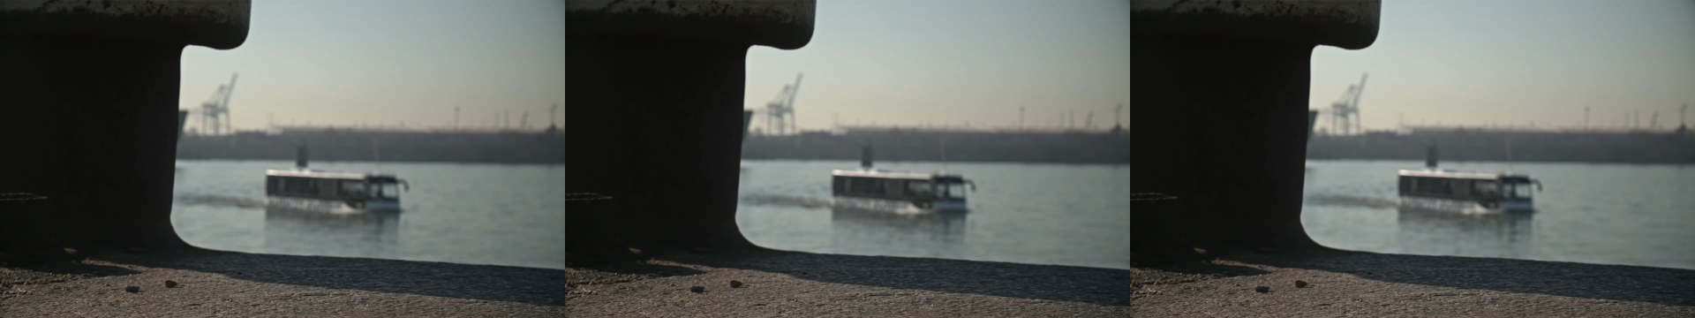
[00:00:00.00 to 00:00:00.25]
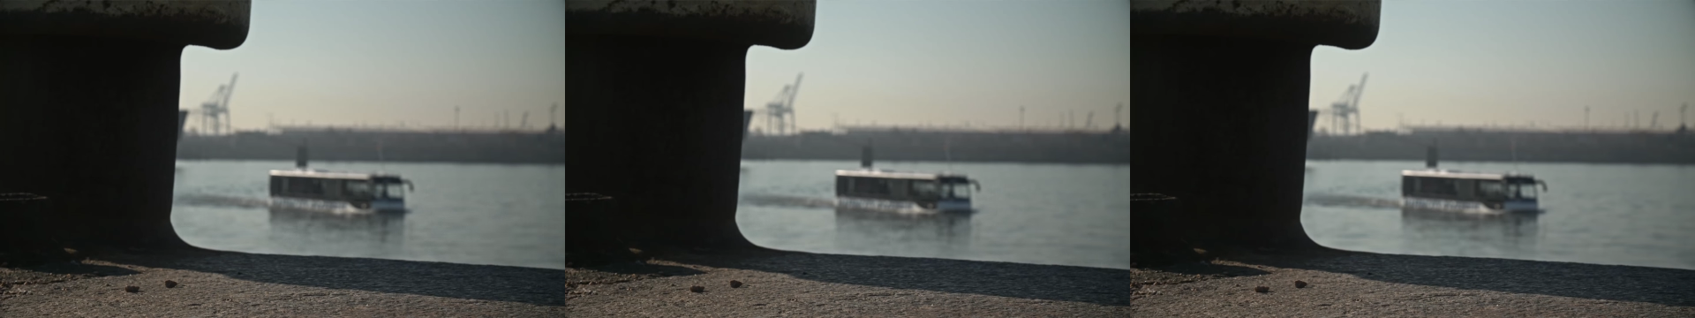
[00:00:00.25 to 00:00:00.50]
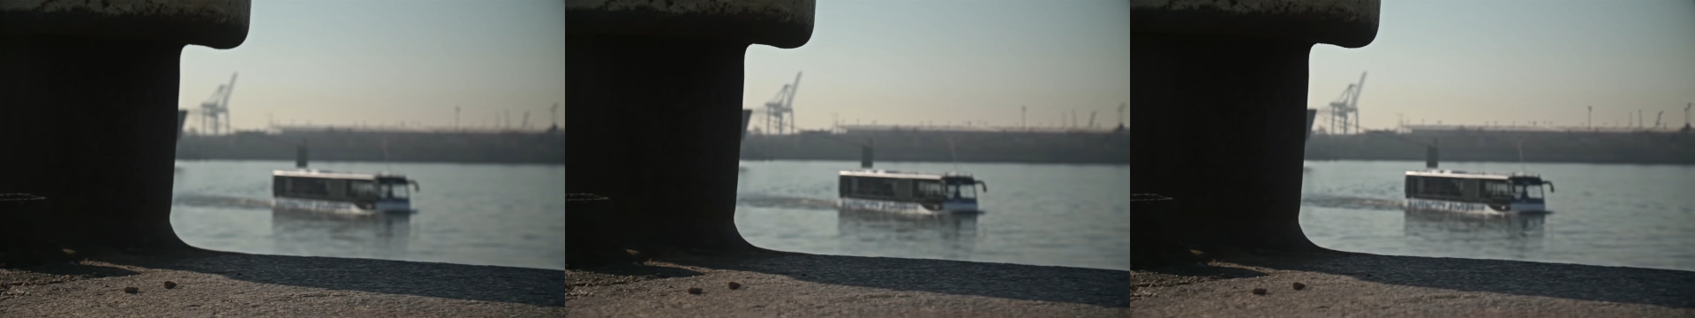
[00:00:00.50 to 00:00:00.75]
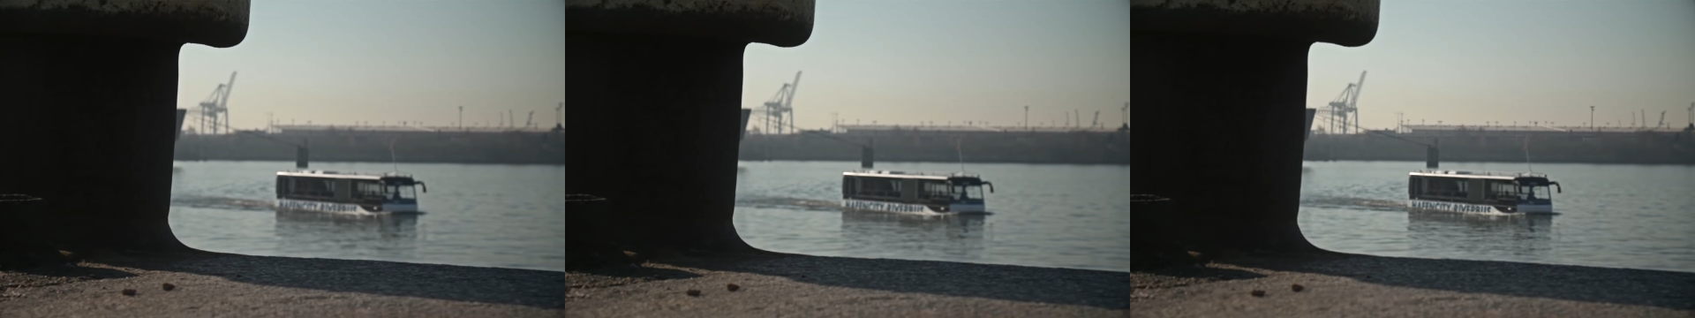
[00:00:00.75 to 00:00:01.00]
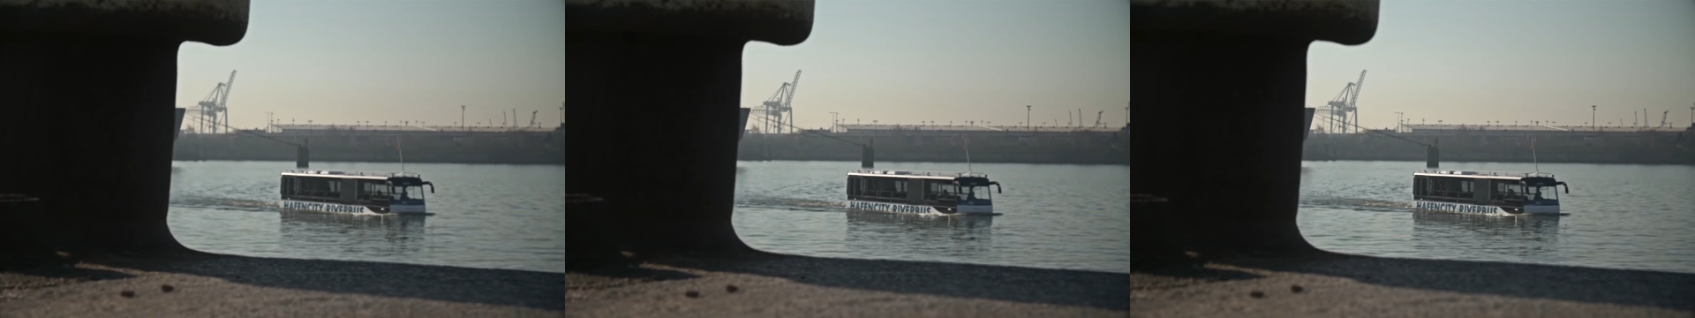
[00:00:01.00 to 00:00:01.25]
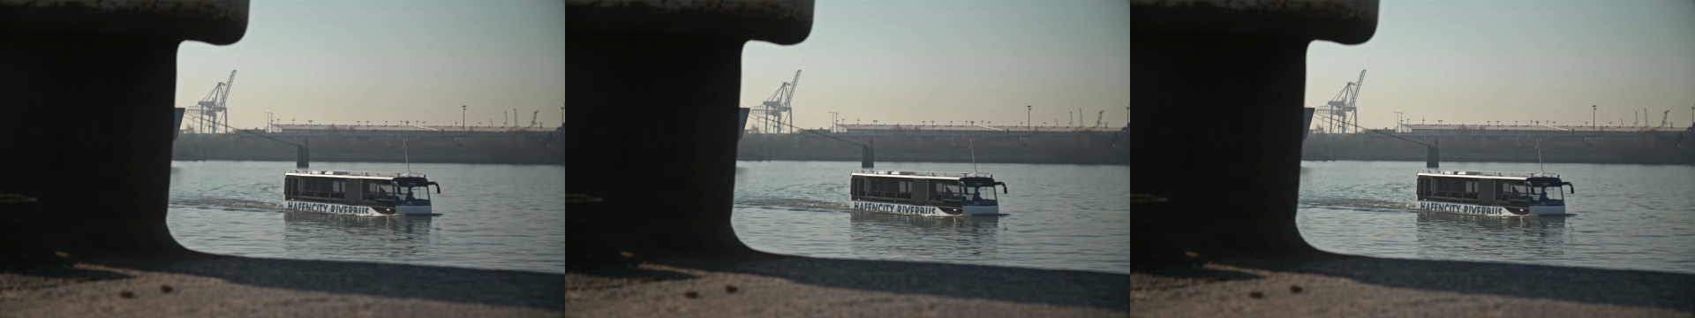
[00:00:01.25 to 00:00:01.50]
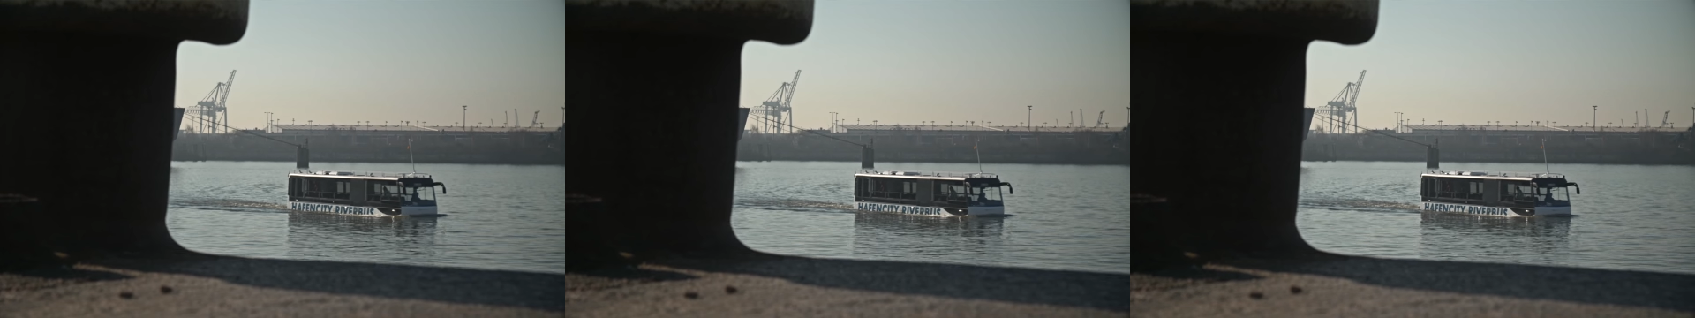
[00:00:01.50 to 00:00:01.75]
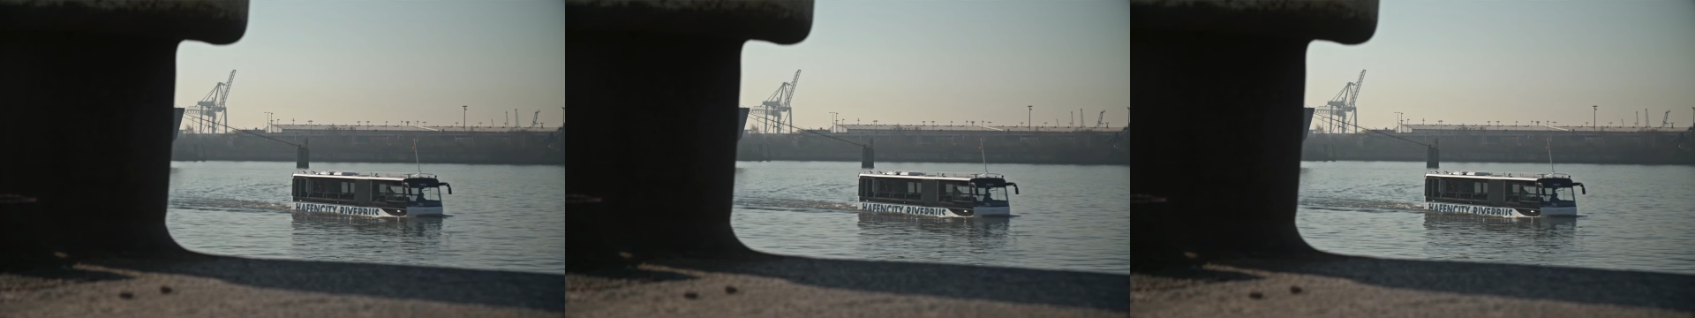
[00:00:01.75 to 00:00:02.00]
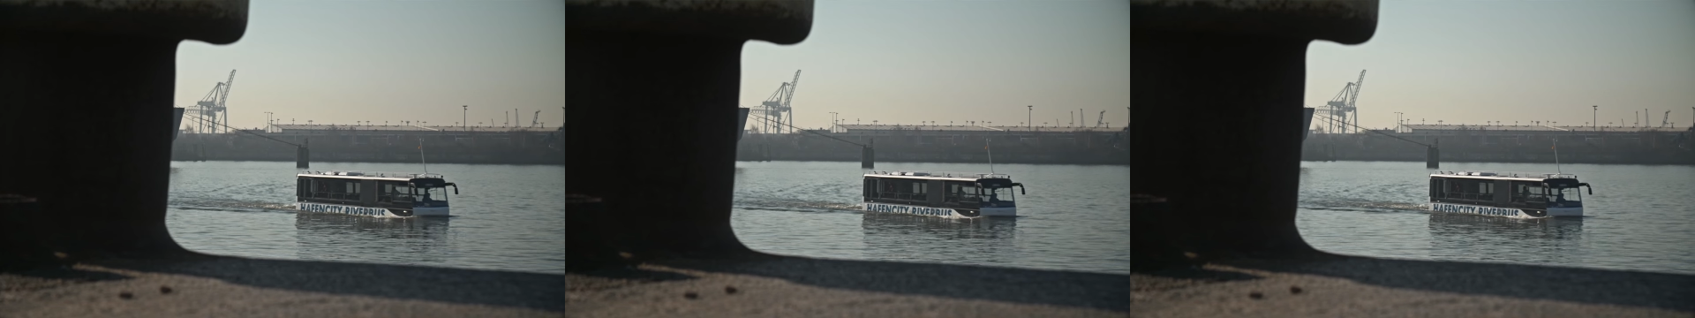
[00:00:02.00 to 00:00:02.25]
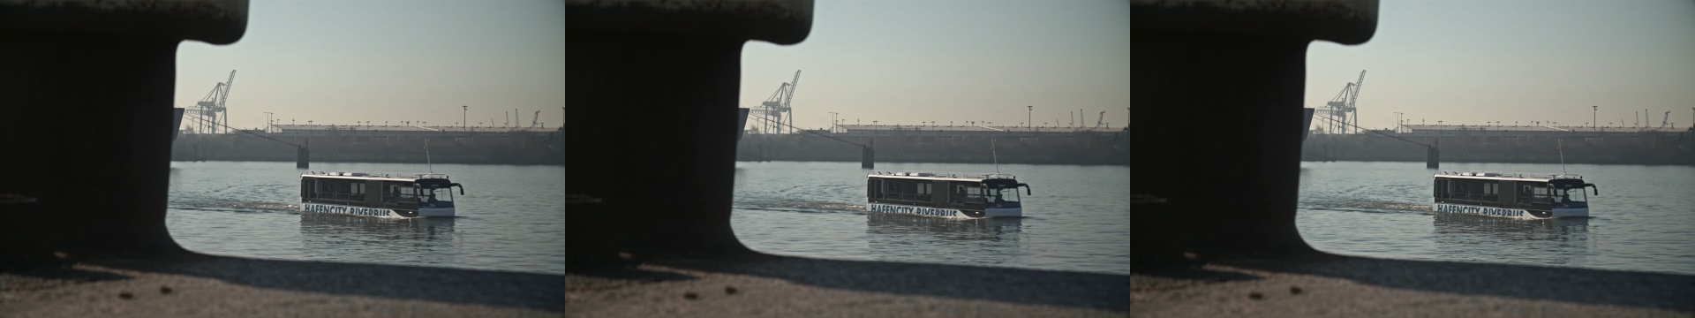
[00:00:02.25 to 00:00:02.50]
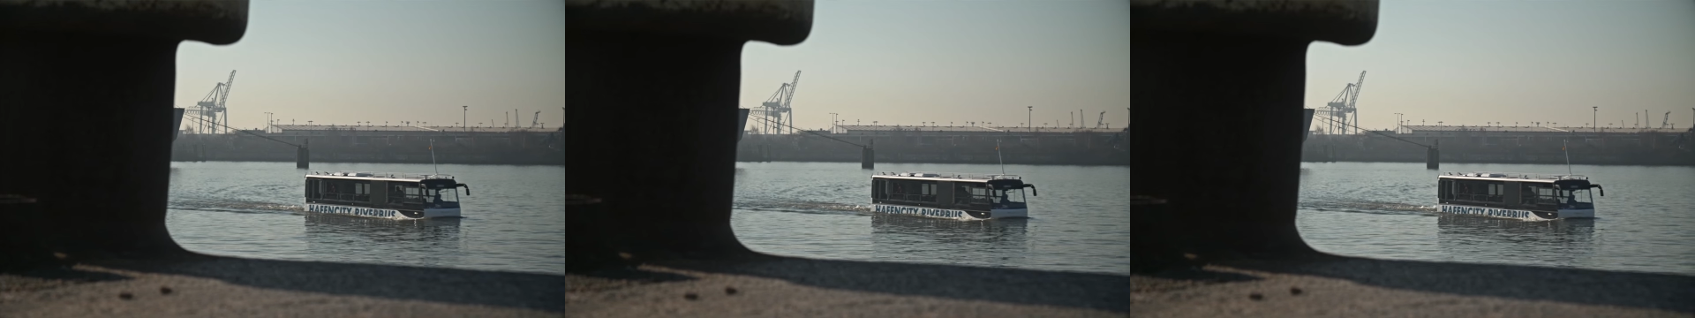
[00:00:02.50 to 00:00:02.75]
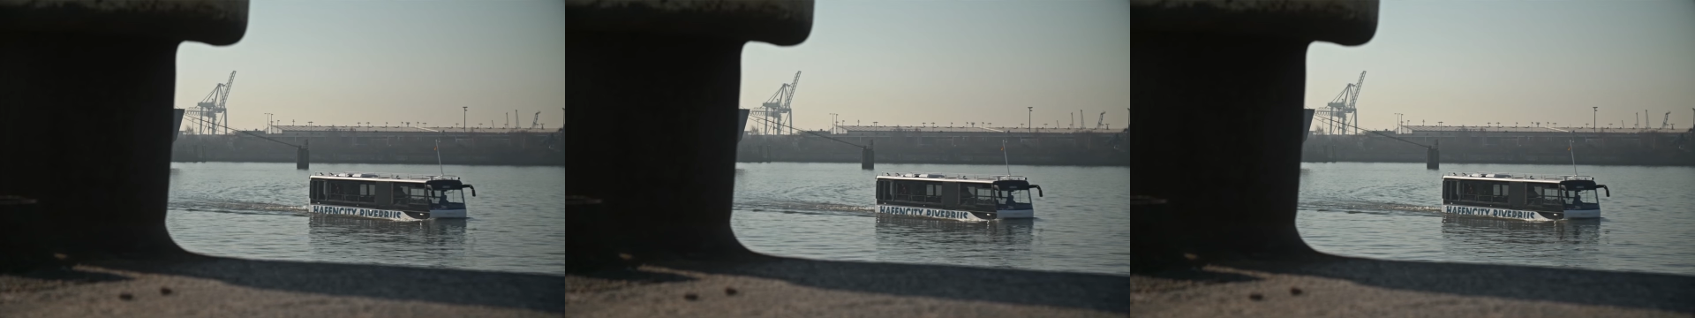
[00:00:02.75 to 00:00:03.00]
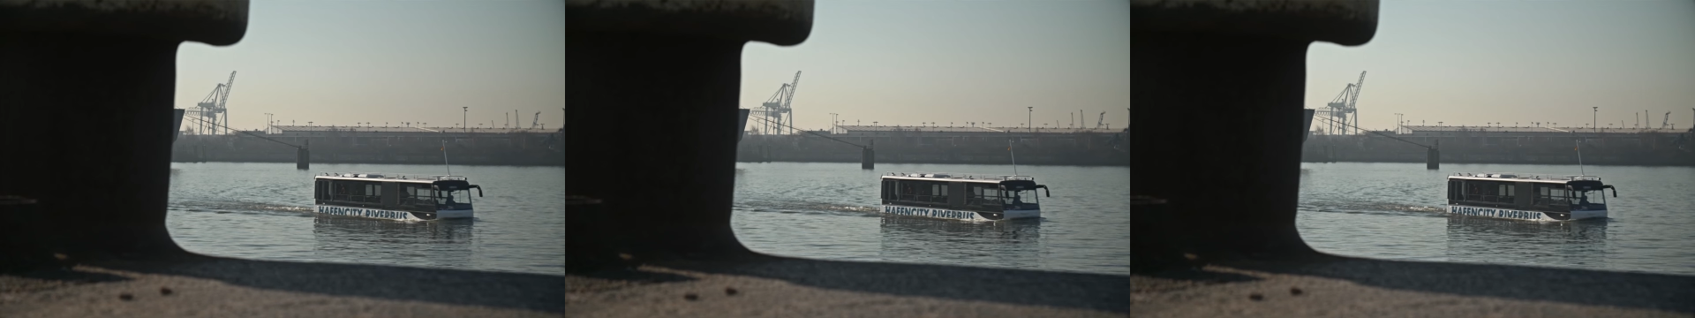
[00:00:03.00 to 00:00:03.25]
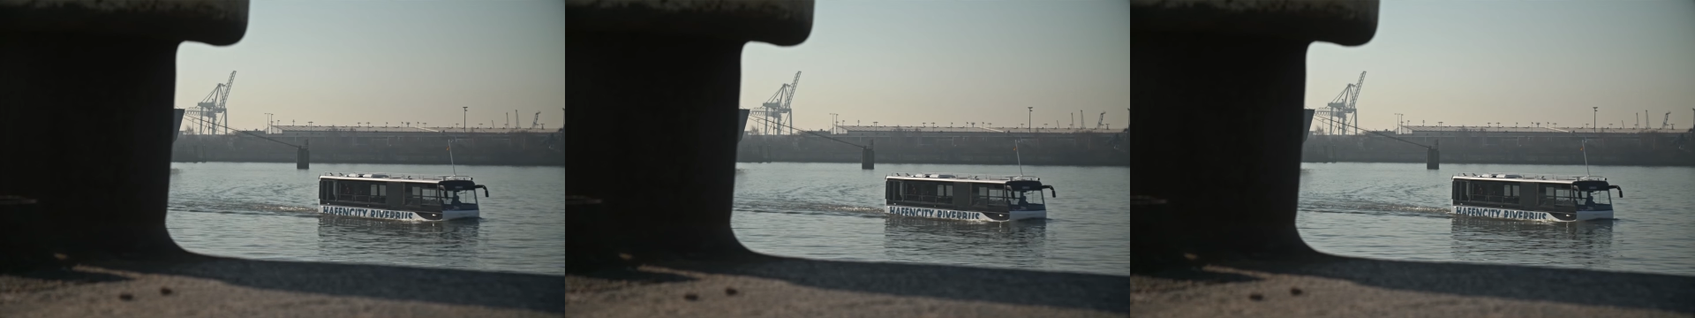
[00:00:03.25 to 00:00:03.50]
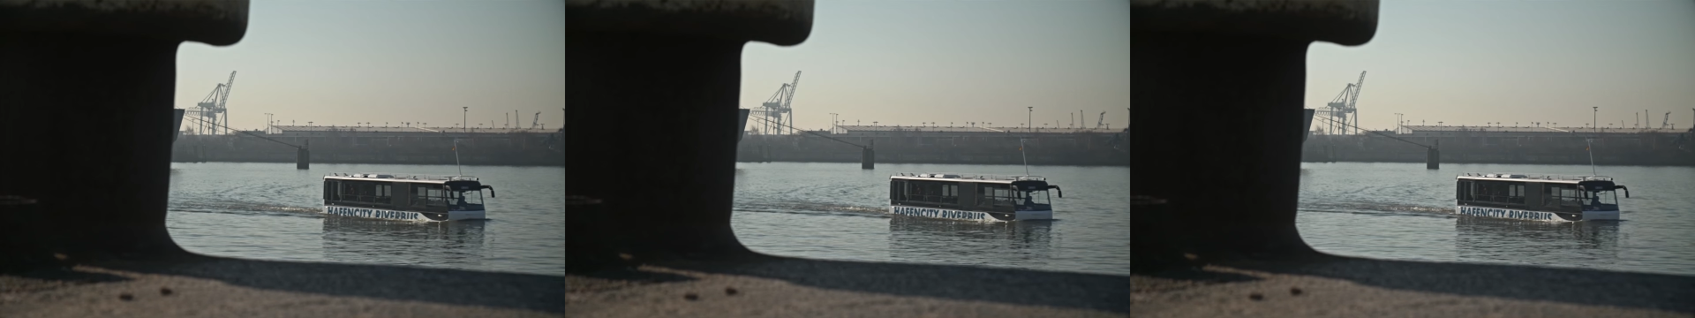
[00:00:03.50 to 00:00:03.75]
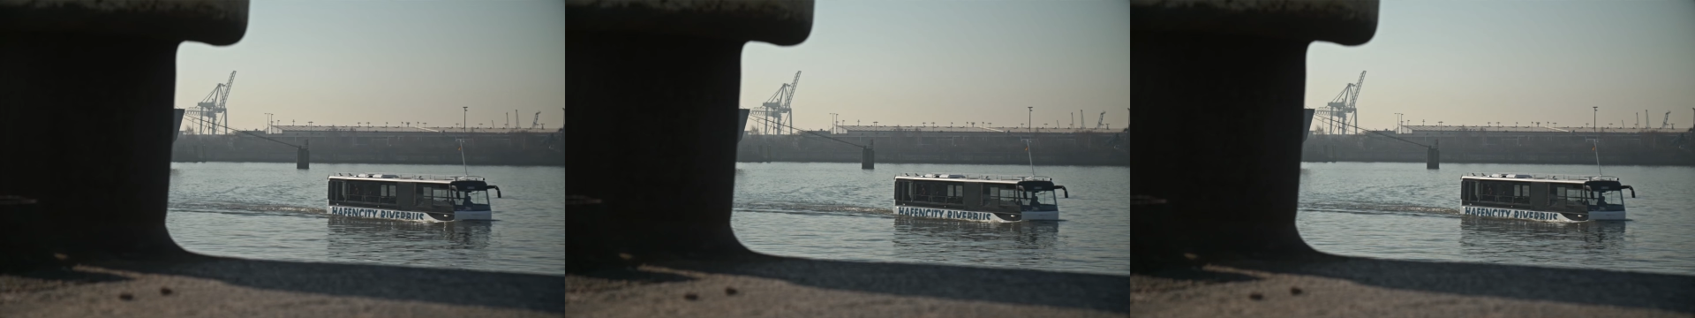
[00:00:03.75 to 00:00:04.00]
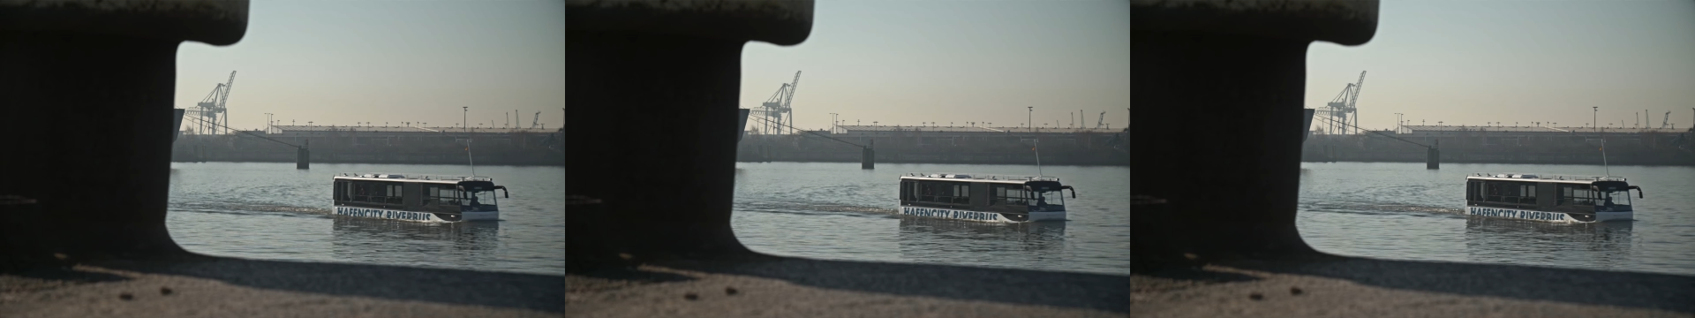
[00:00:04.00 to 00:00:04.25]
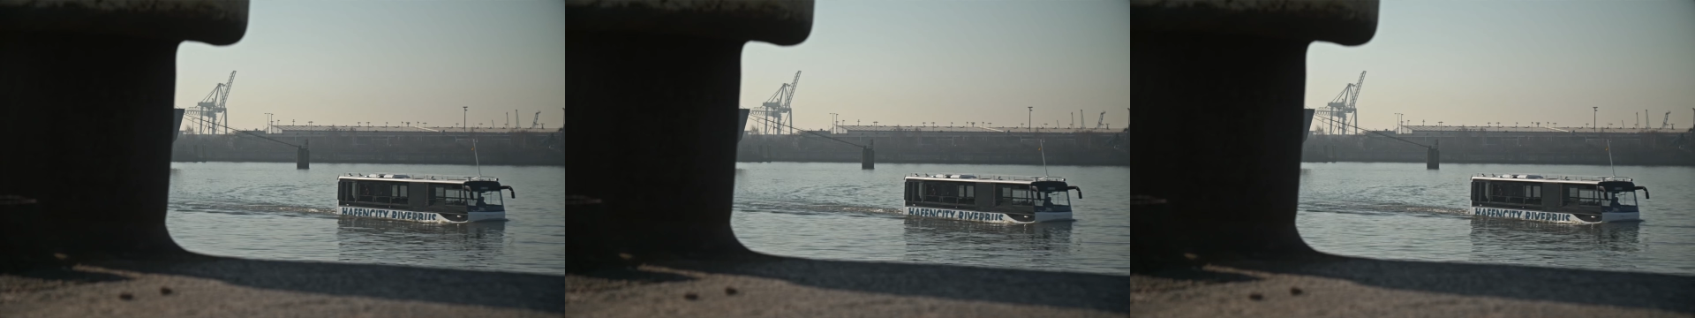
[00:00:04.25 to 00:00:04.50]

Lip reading: Nobody's mouth can be seen.